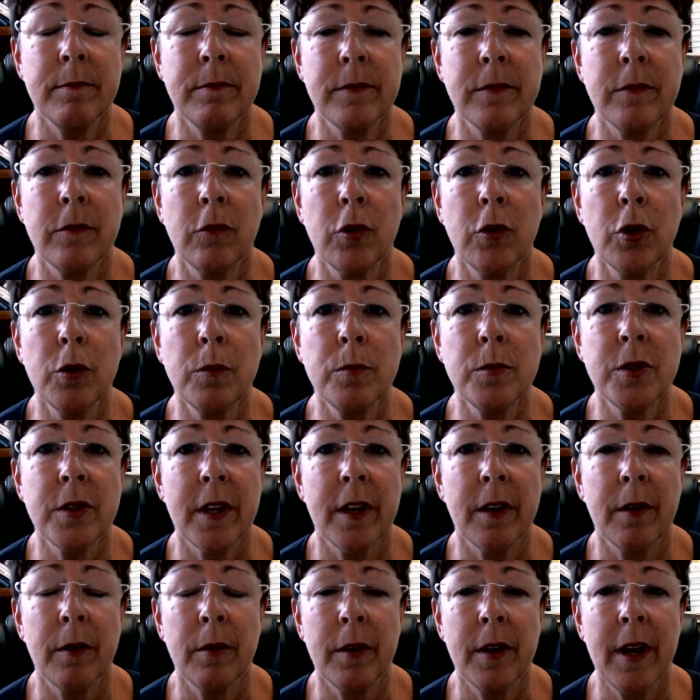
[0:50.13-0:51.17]
rooms that
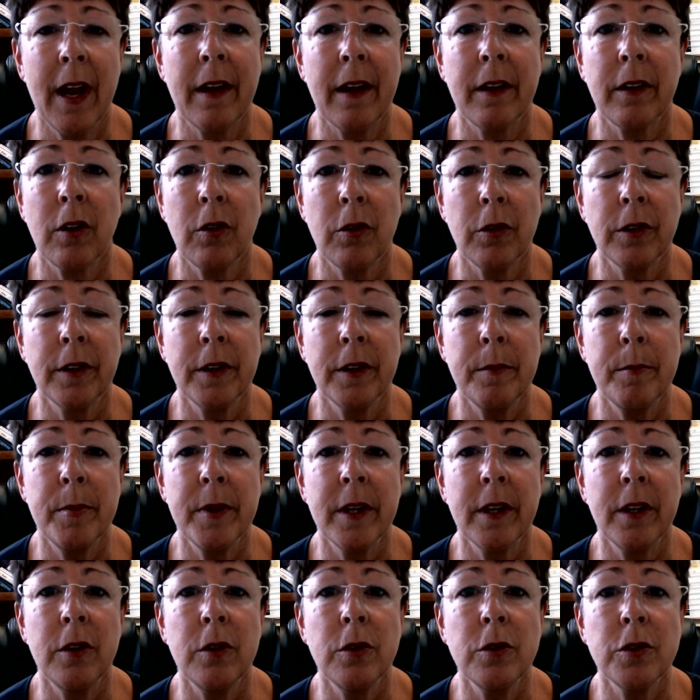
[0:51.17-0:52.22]
are not currently
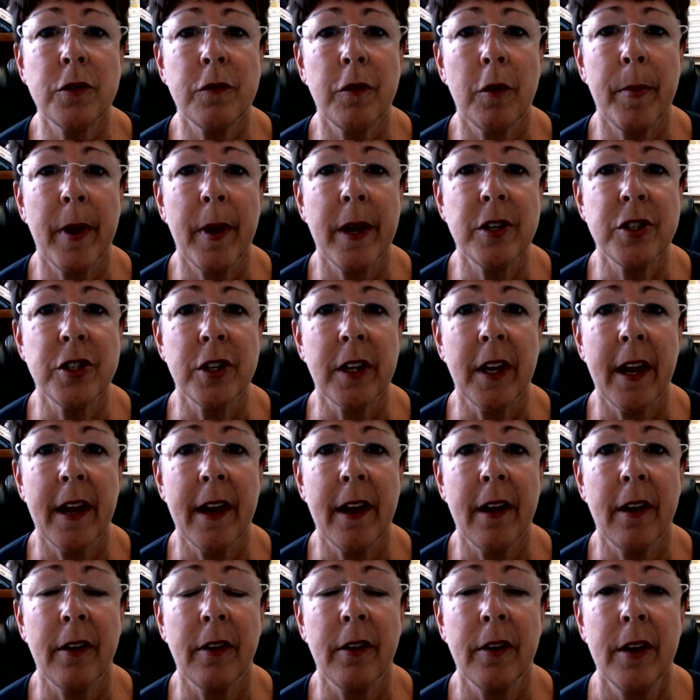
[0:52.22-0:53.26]
being used for patient
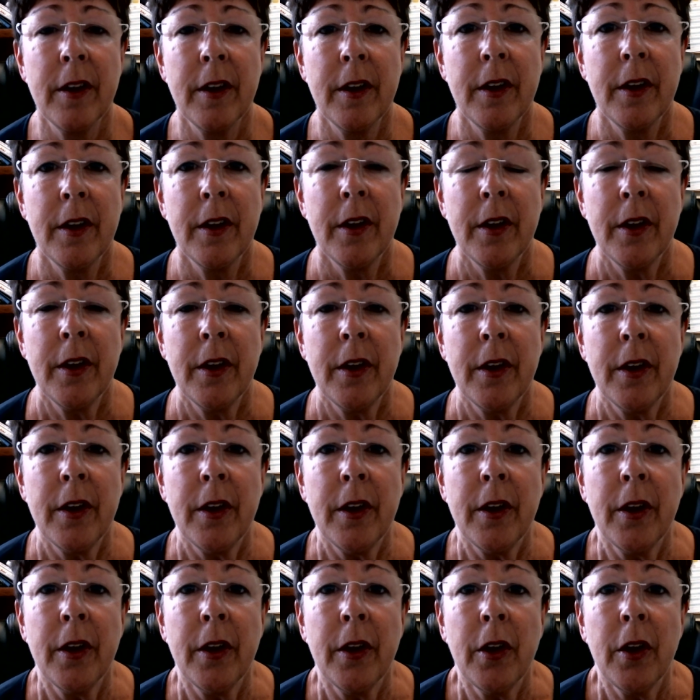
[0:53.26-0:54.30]
care.
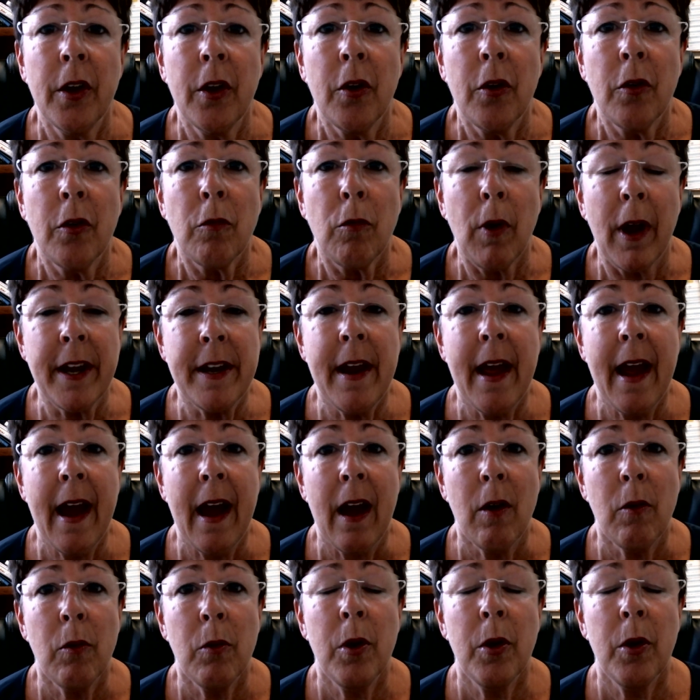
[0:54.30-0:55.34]
Right
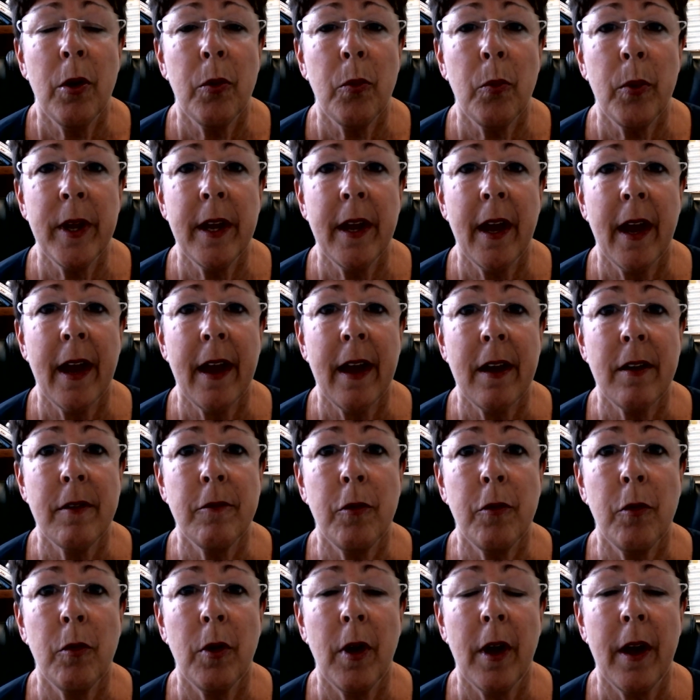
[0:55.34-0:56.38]
now, we
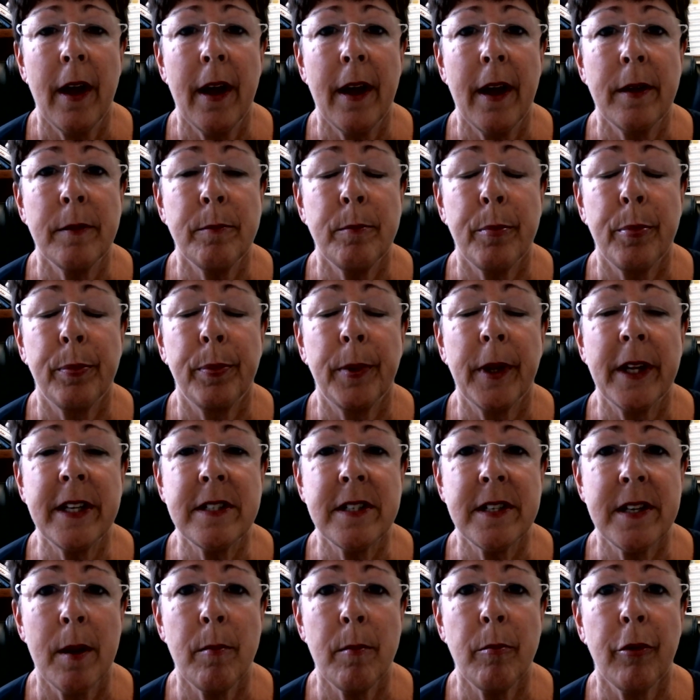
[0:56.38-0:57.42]
have
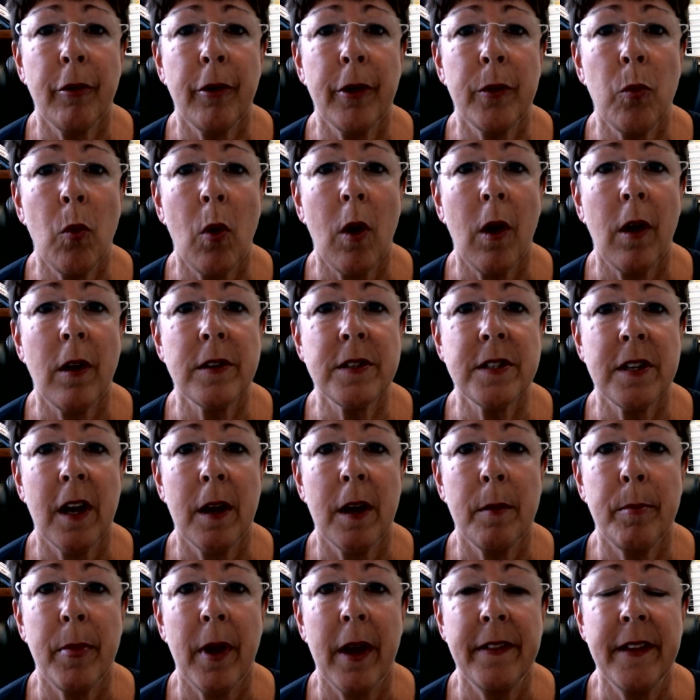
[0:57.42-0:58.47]
placed temporary walls
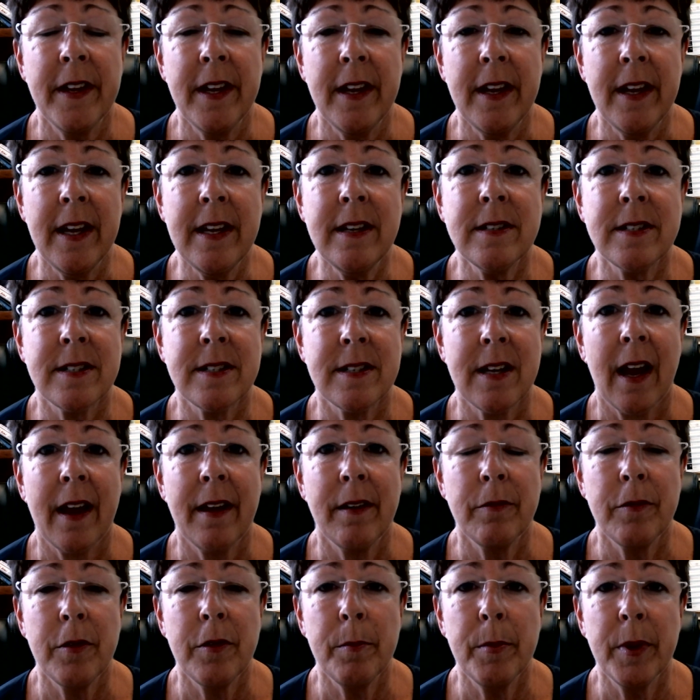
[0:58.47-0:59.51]
up on the east side
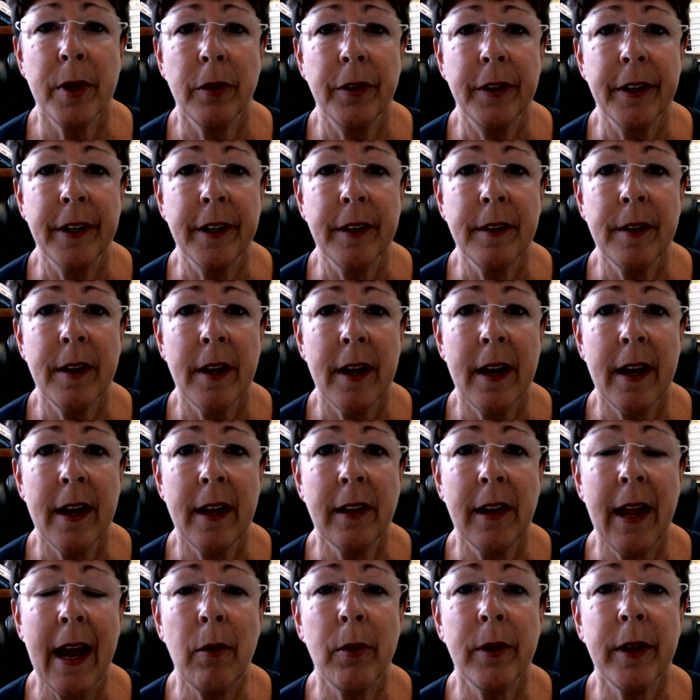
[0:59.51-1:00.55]
of the building,
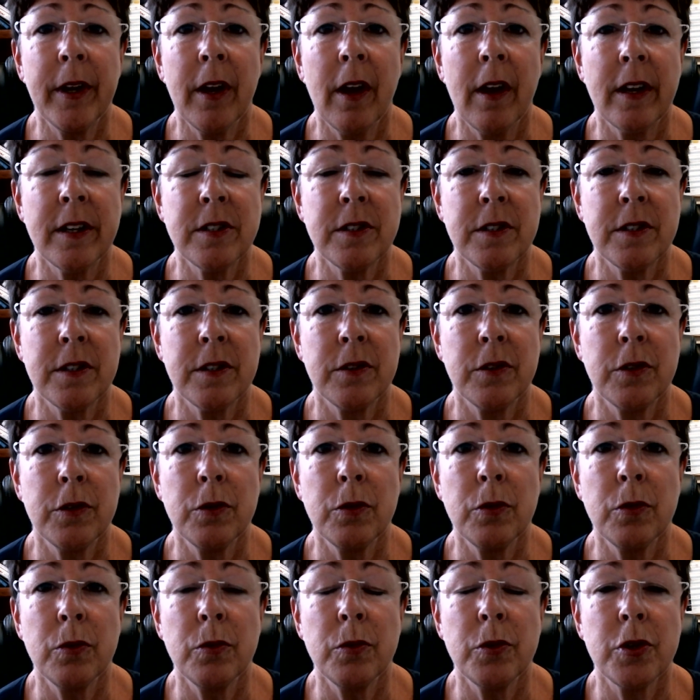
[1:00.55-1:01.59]
allowing us
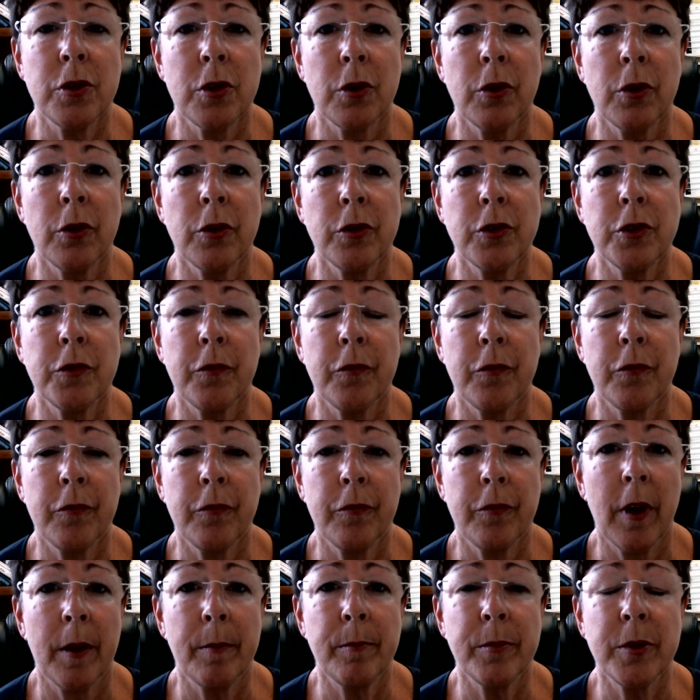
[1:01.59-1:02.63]
to surge
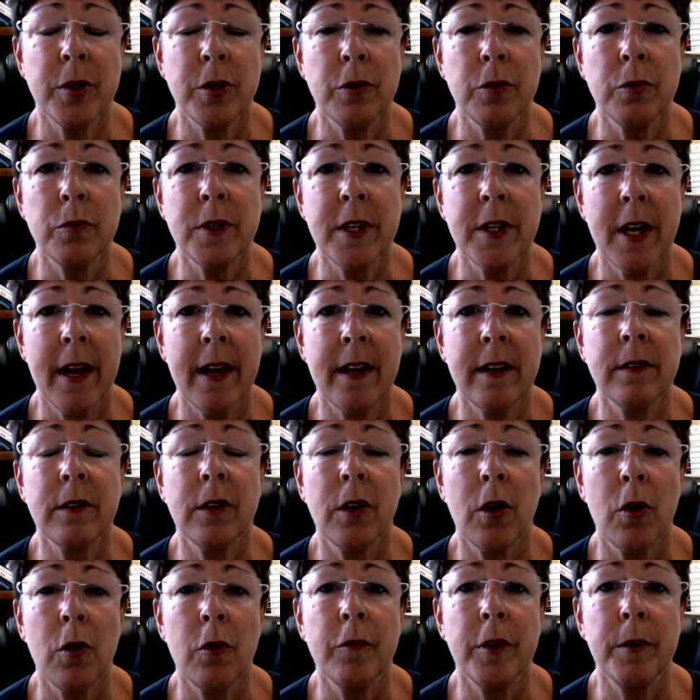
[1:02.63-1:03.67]
up to 10
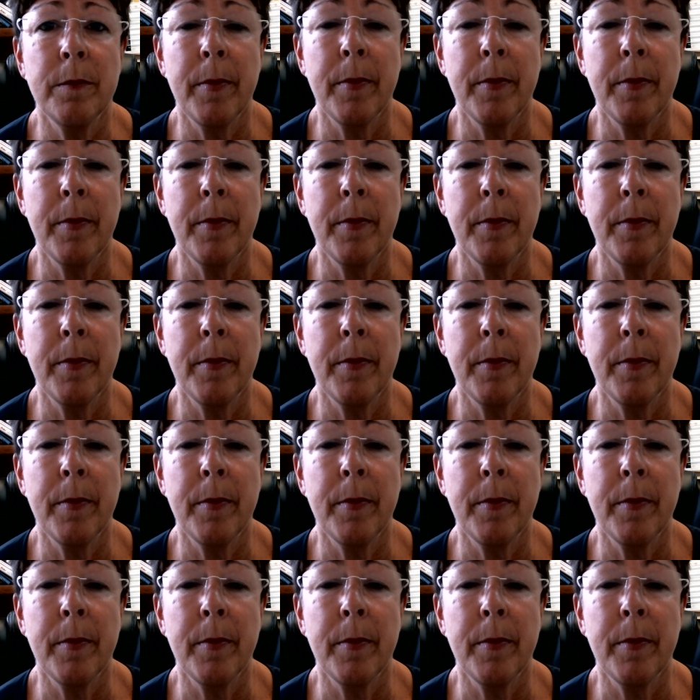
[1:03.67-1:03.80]
COVID